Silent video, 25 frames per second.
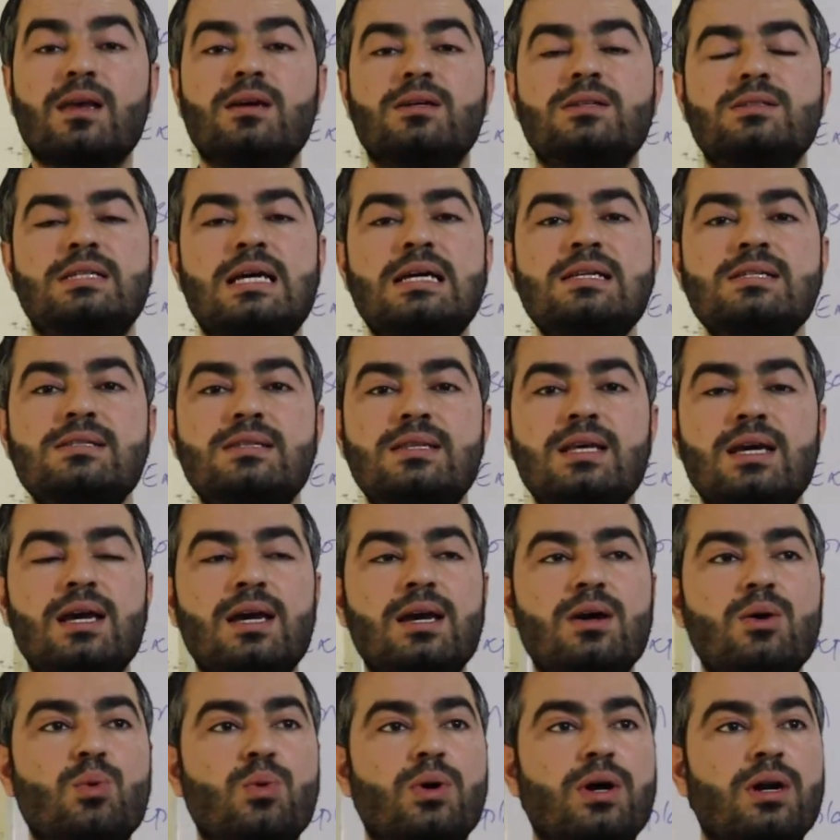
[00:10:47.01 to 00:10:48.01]
Since
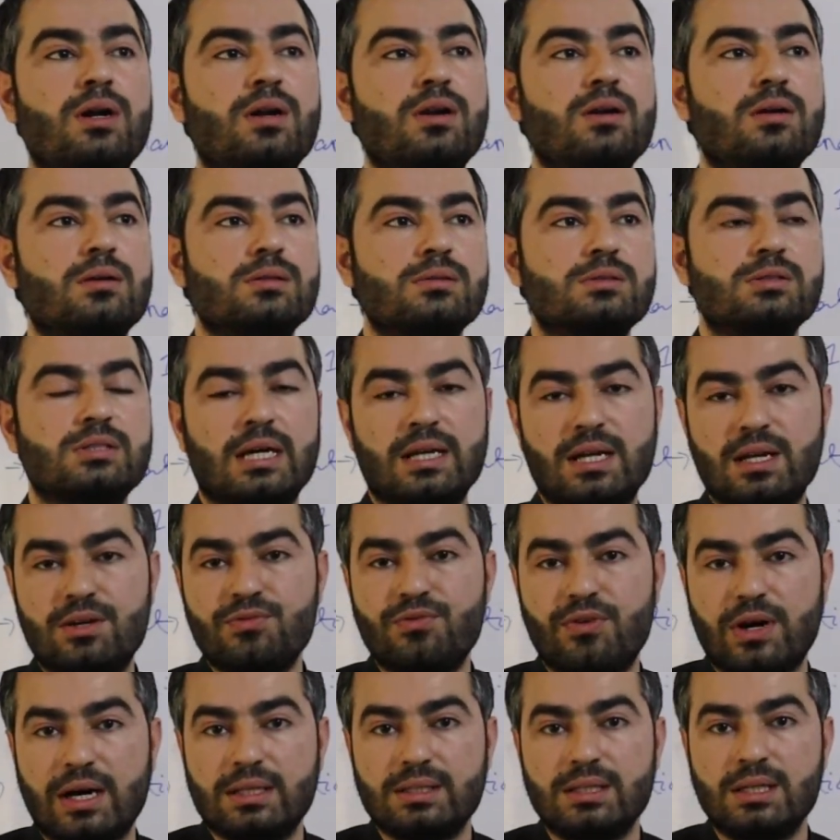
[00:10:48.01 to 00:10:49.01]
they were son and
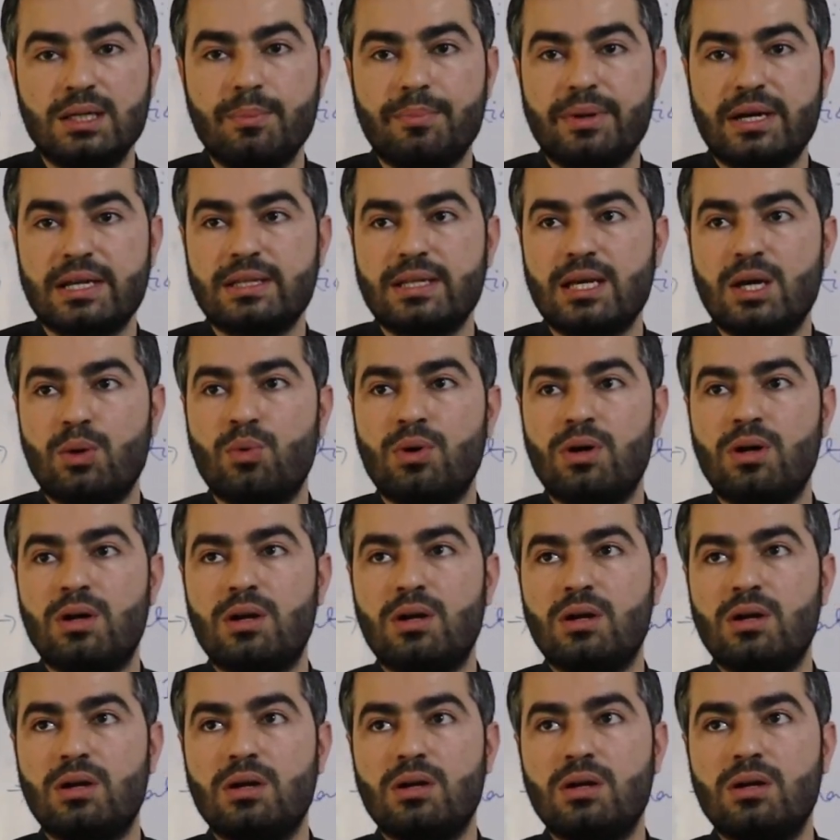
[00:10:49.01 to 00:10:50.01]
father, but they
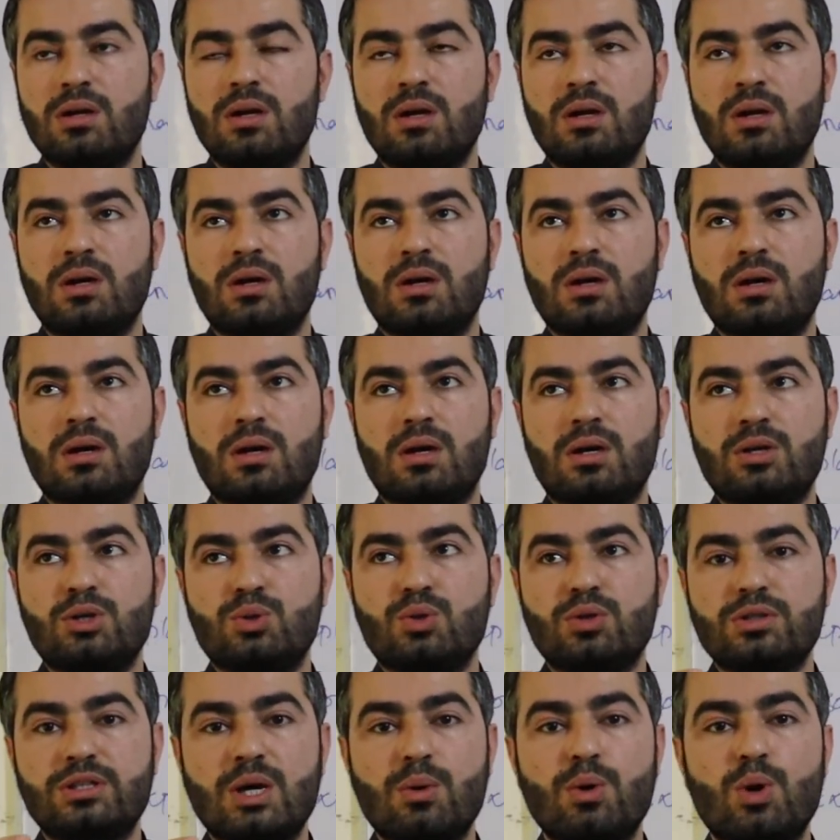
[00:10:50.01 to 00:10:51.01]
were
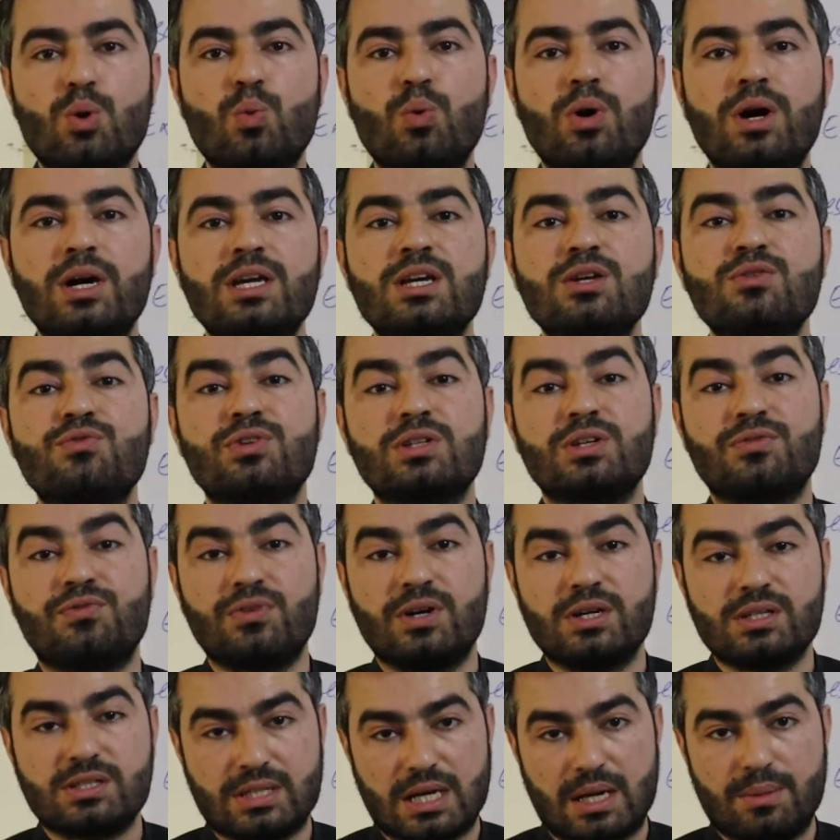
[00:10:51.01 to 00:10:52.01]
working for the
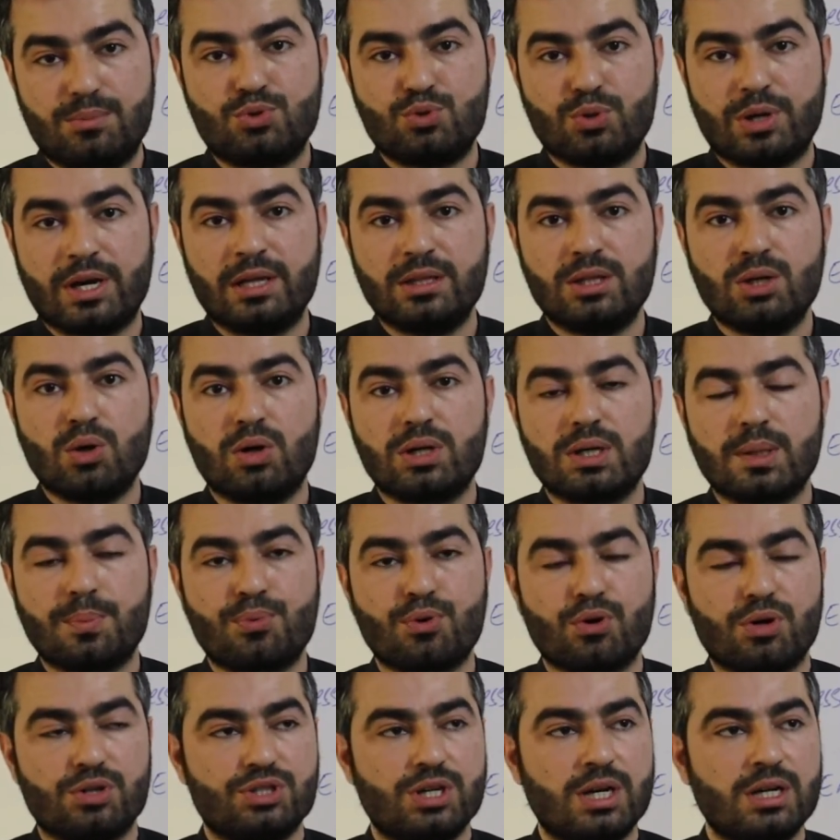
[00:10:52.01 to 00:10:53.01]
first time together on a
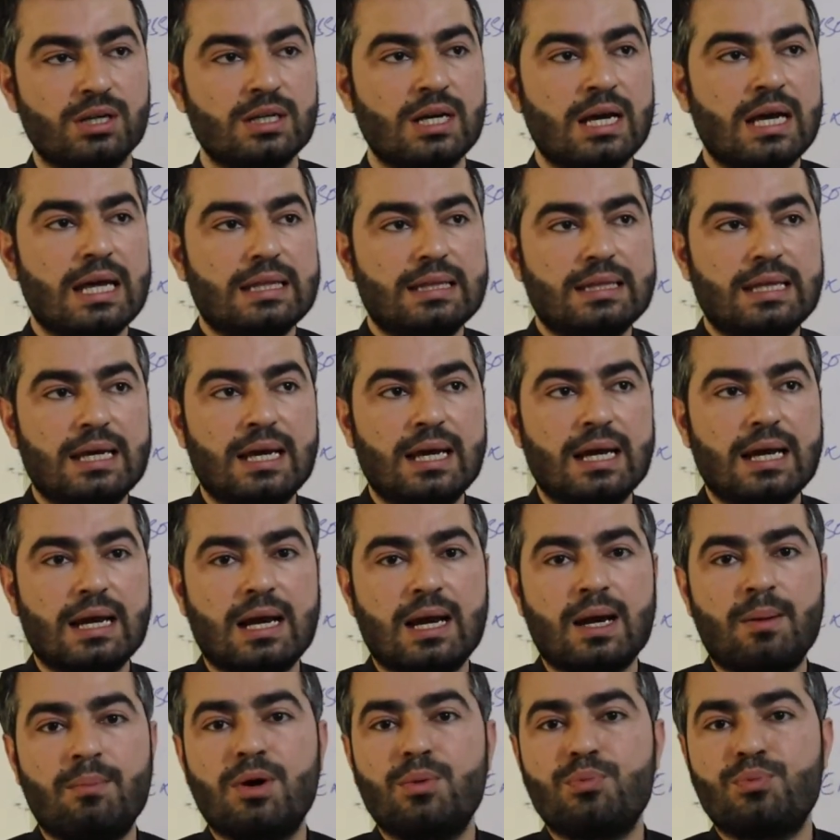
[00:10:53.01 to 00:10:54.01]
project,
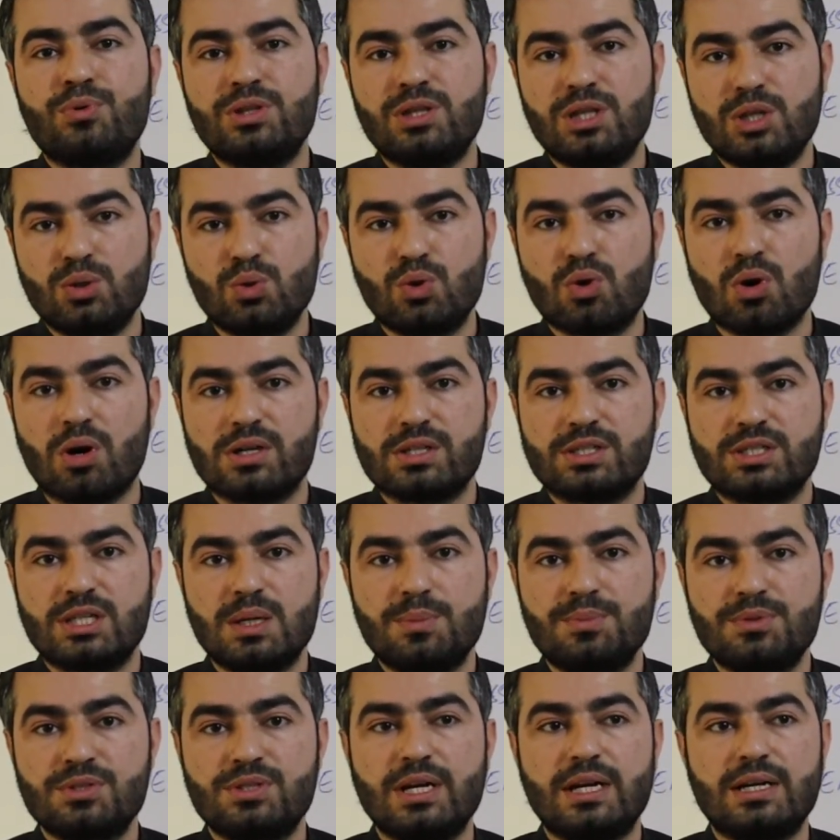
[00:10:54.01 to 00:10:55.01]
they come up with new
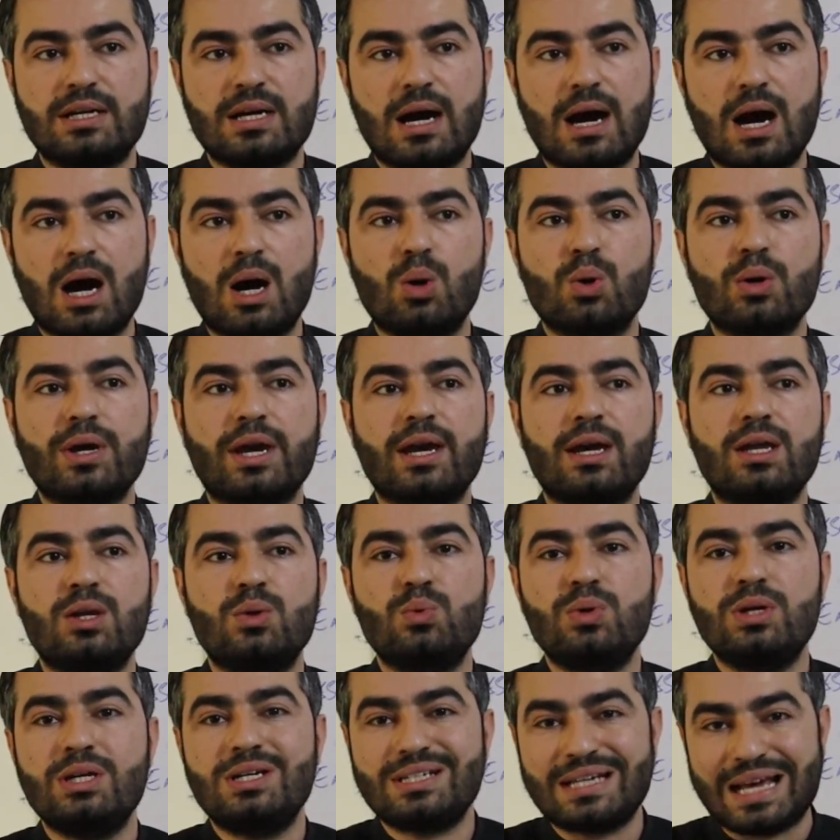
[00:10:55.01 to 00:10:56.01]
concepts that how
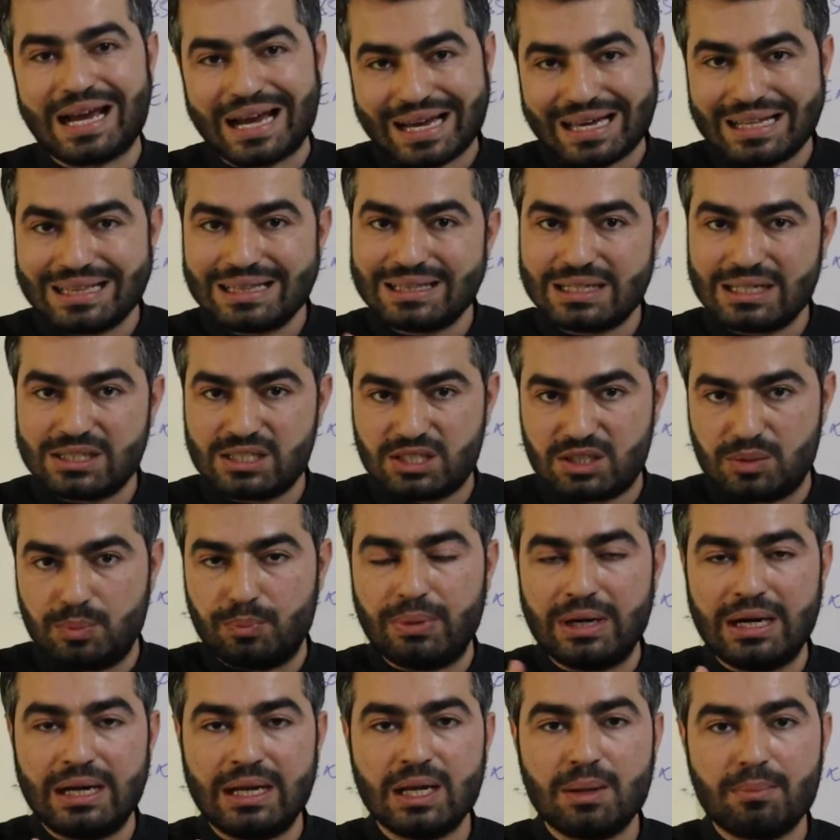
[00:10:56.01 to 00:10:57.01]
can we tackle this
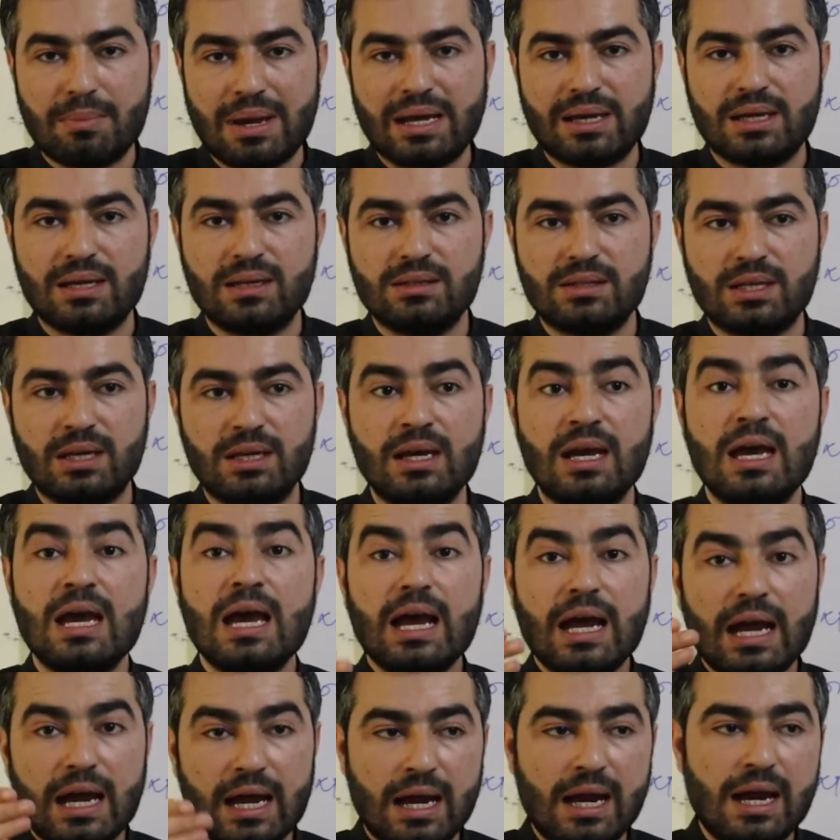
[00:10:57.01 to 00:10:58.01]
building making
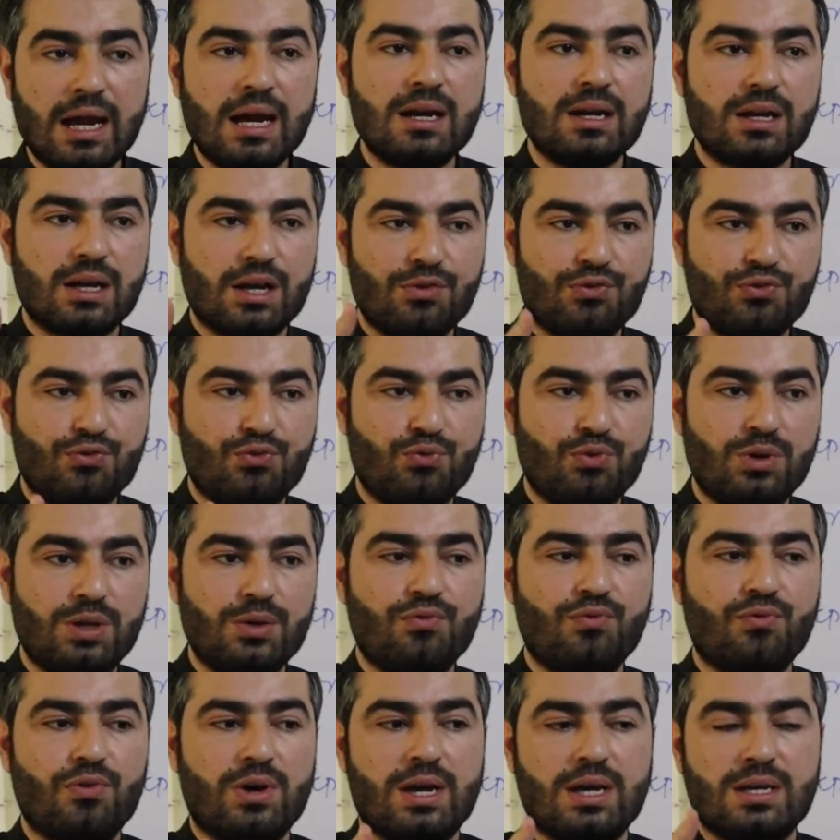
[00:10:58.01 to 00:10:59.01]
thing, and if we
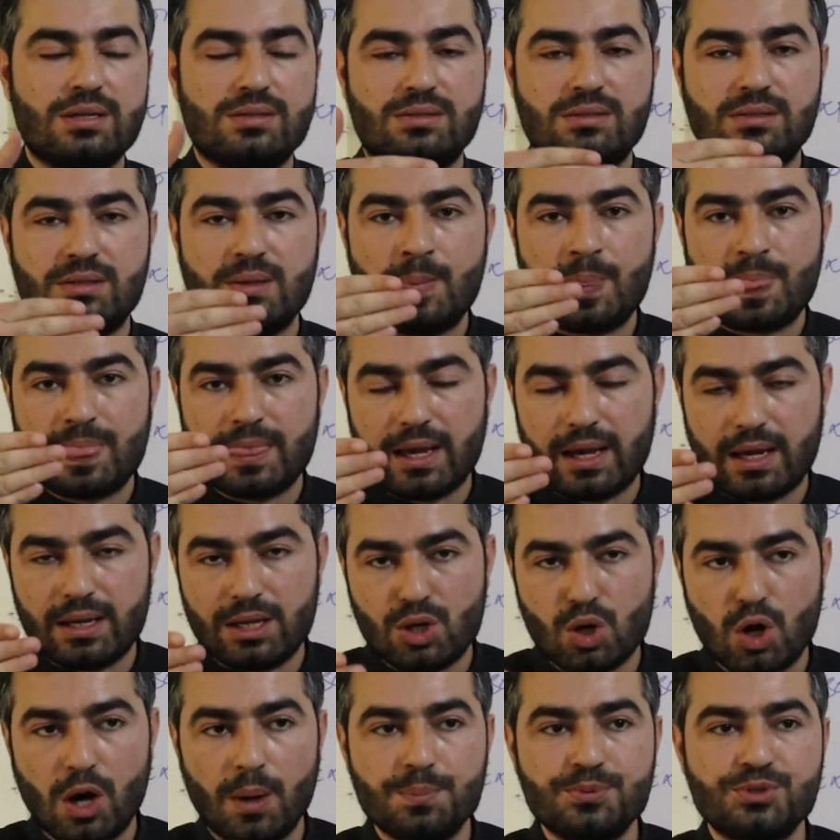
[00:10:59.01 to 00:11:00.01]
face
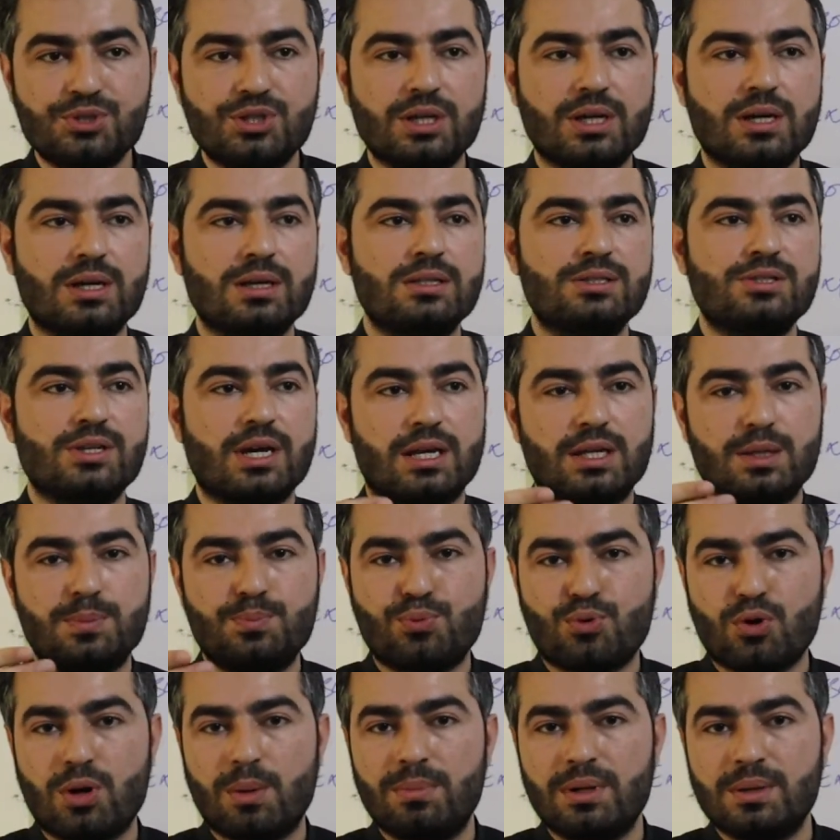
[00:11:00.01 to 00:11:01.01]
any obstacles,
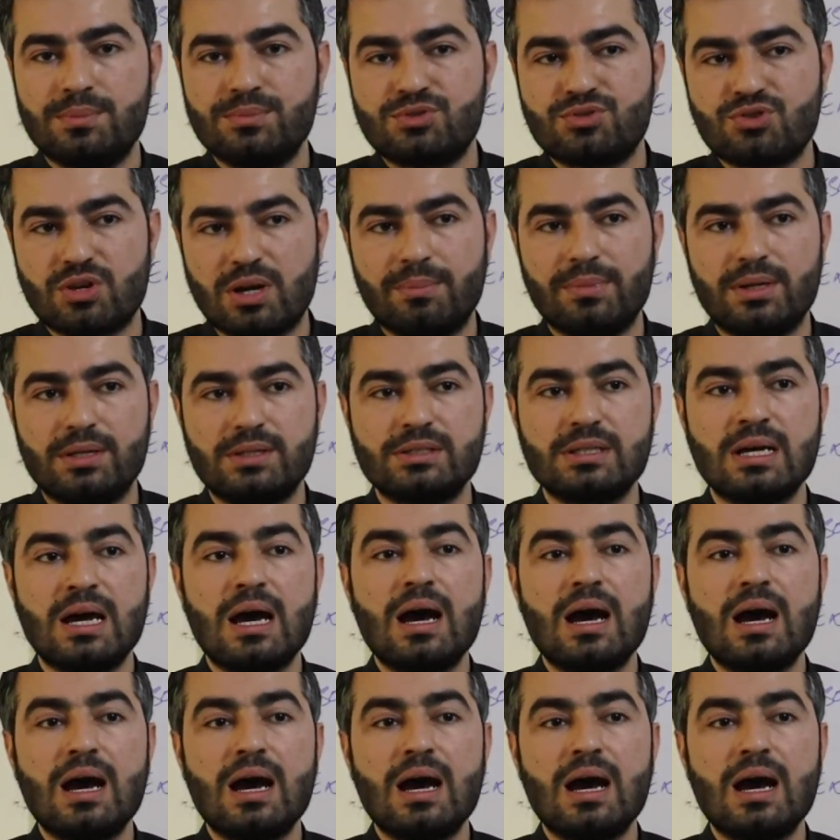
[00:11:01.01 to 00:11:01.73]
any problems, troubles,